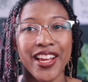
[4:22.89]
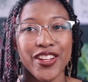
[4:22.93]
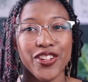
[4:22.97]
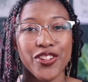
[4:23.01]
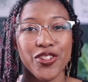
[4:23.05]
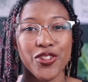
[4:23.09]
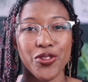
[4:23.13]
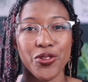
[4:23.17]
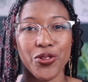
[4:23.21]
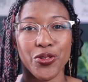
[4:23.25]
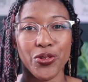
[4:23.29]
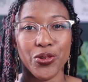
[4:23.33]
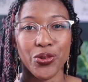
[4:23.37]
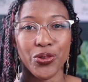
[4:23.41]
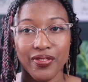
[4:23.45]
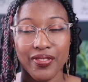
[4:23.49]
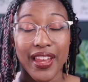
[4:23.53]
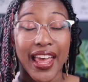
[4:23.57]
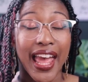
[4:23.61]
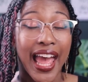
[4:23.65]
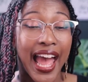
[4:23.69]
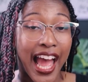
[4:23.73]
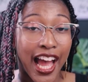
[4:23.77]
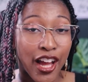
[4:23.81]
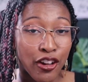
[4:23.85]
to
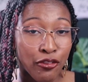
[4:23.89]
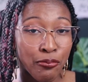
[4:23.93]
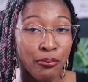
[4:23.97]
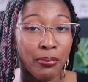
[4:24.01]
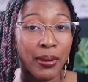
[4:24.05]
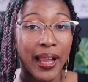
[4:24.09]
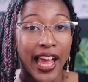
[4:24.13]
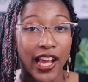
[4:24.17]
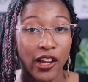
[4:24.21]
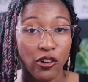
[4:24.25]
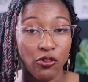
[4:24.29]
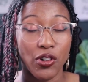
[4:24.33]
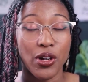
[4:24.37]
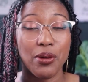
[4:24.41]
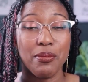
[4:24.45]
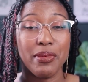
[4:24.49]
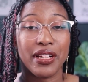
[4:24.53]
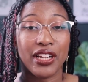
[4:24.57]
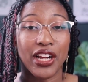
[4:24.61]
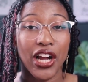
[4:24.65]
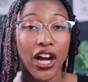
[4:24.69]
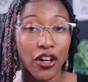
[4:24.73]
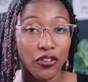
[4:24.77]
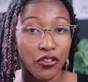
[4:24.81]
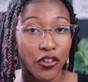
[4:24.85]
have Black women
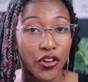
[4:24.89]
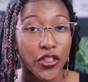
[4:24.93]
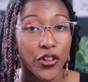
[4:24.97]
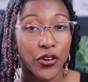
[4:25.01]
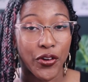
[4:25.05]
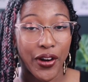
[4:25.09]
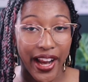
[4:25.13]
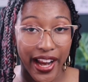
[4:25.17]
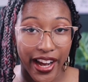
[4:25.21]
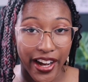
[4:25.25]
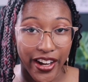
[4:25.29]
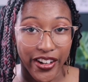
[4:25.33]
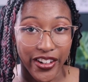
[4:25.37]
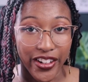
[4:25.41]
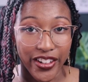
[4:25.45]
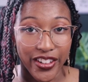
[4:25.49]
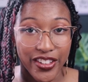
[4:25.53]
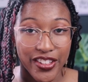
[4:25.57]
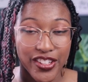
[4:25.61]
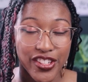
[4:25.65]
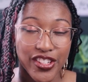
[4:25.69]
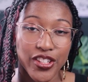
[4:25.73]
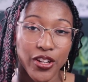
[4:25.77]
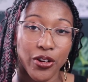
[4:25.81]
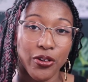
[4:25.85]
cover their hair
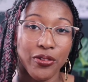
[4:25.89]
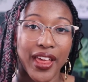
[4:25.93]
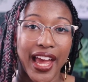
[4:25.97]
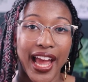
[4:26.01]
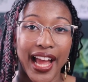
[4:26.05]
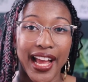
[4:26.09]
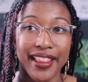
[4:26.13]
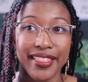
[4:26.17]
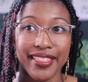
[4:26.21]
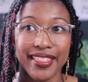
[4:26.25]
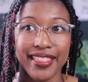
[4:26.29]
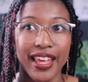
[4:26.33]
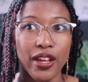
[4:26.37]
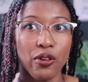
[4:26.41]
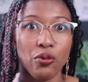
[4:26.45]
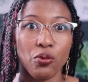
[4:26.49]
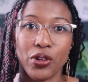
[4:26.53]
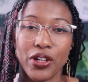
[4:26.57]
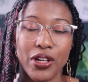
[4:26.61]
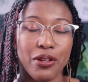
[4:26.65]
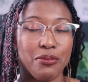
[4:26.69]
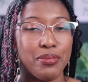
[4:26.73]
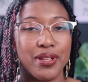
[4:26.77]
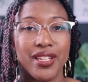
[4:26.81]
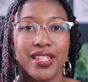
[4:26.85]
so that they
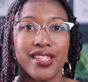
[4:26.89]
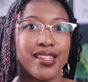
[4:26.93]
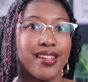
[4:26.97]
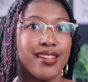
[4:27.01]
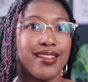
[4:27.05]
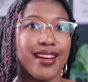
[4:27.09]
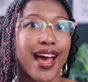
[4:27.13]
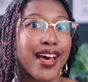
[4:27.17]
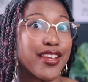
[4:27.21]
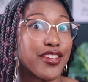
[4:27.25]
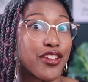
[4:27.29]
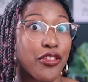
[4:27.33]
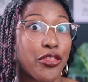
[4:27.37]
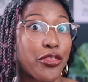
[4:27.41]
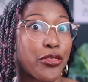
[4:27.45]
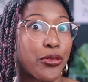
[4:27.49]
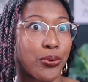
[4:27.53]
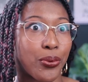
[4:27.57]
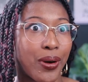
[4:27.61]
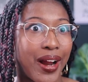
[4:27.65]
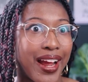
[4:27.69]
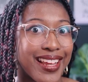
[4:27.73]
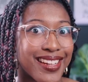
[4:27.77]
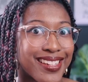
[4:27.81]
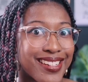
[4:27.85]
wouldn't be seen as a
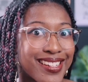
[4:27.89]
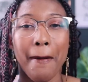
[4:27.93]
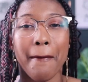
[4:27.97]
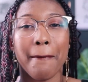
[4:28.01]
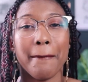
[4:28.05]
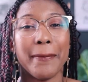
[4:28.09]
threat.